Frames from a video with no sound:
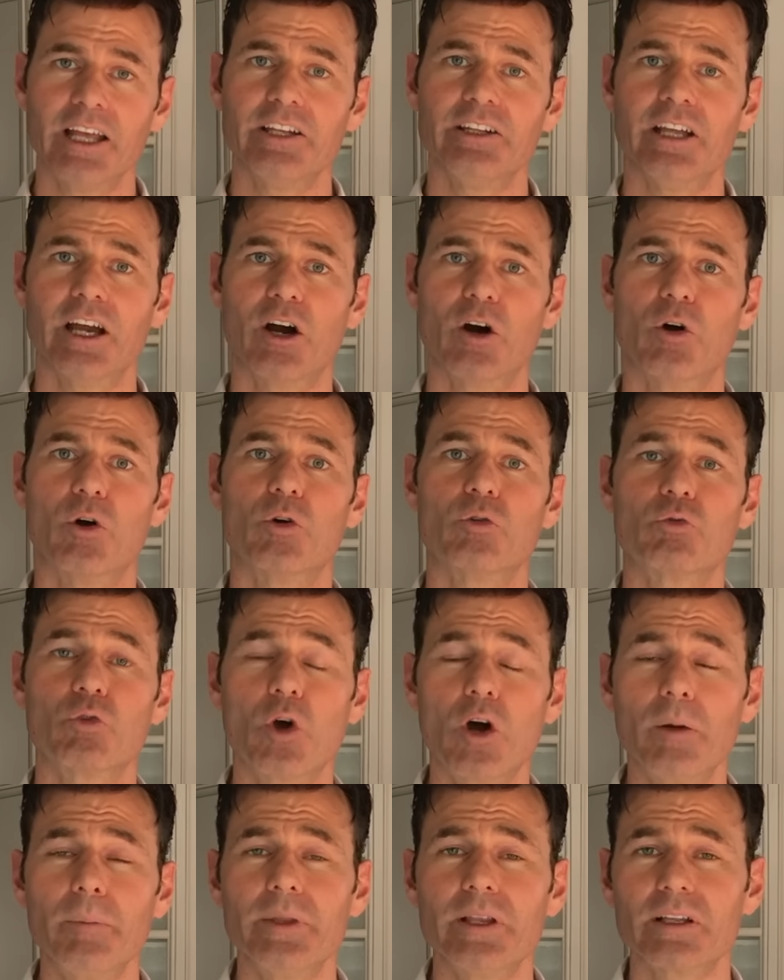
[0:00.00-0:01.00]
Now,
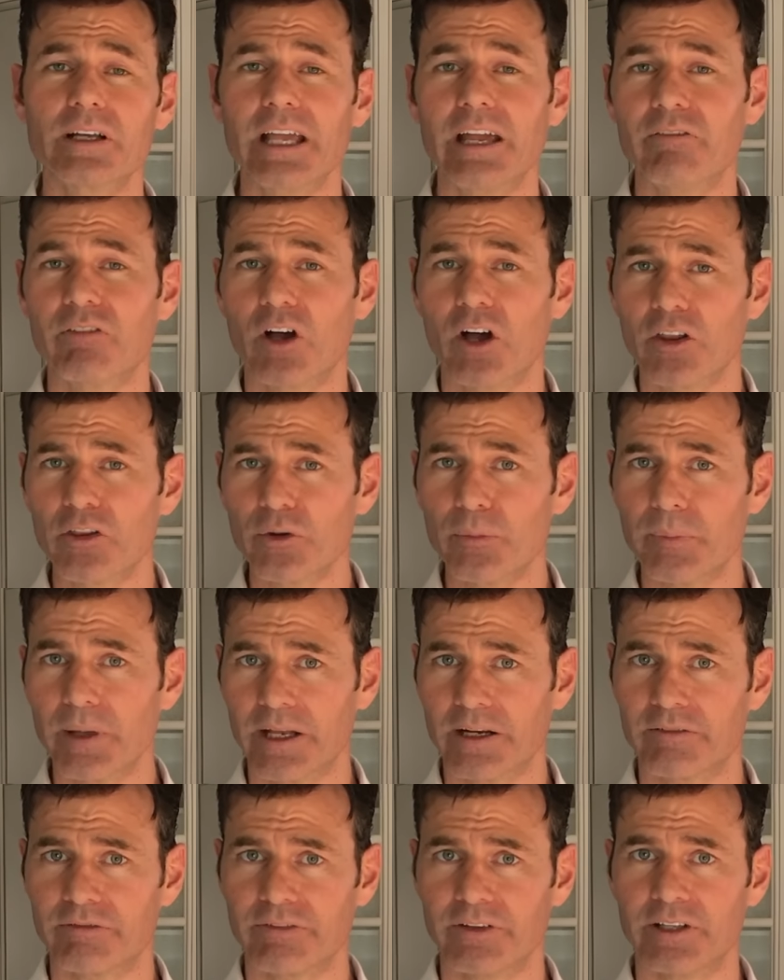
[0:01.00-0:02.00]
raw milk have other
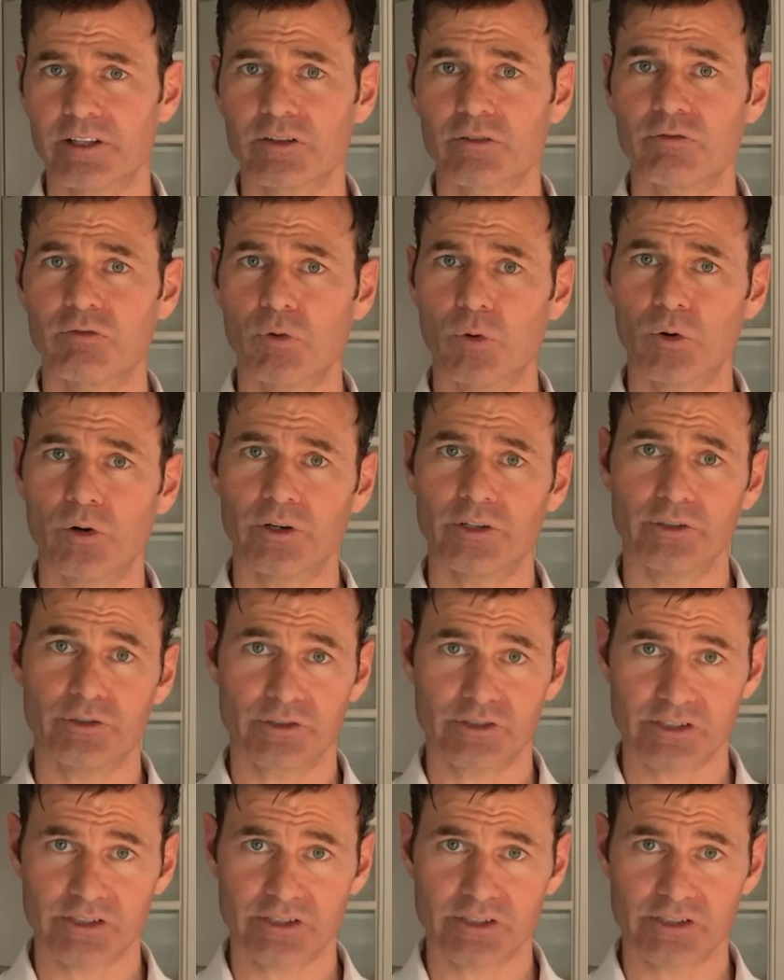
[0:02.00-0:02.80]
benefits for your